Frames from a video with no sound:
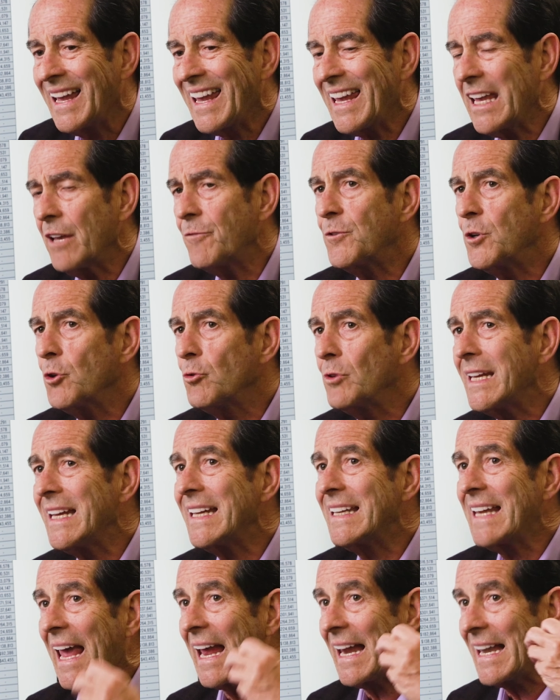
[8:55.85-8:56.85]
if you
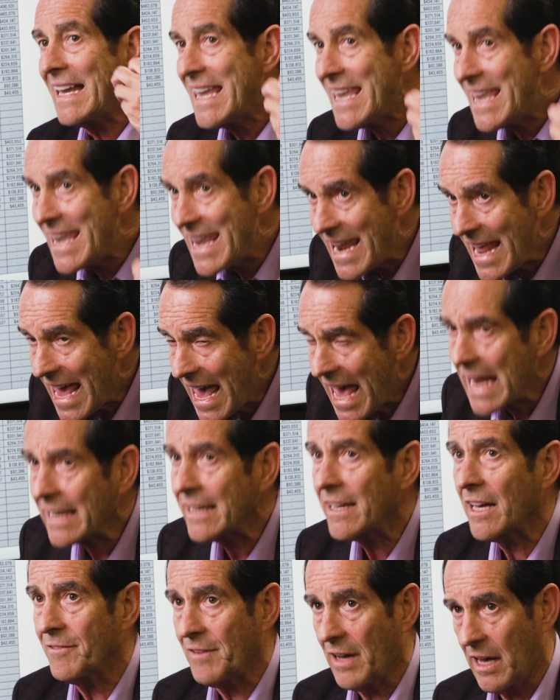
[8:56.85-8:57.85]
need a net
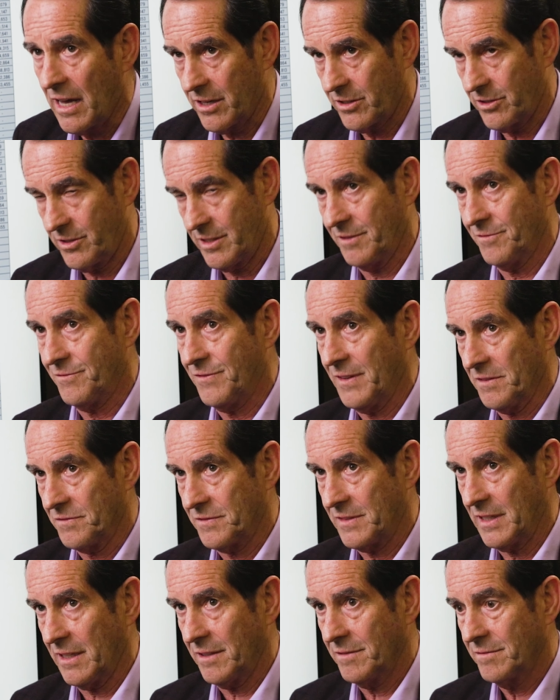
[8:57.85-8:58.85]
of one hundred
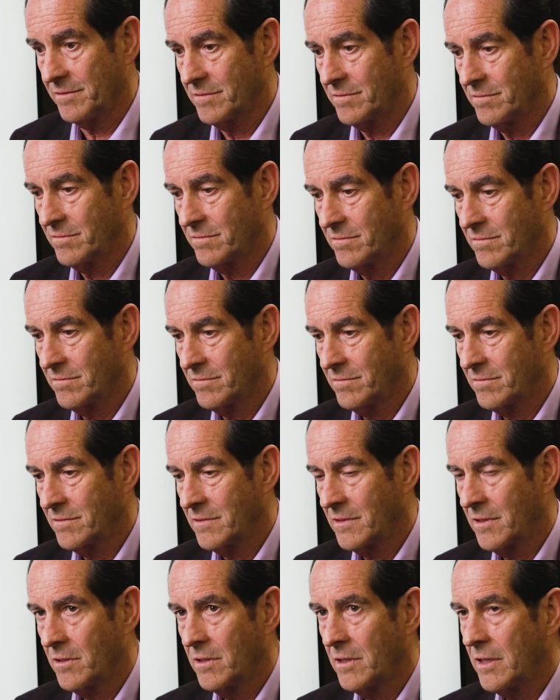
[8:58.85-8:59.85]
fifty,
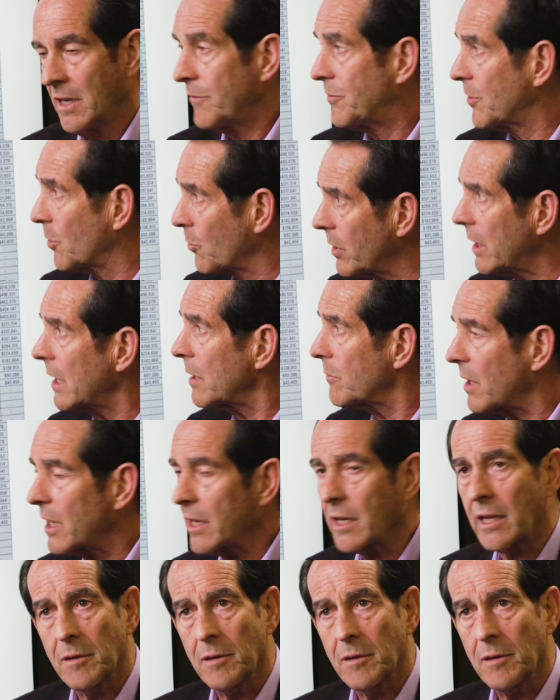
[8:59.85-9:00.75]
if you really want to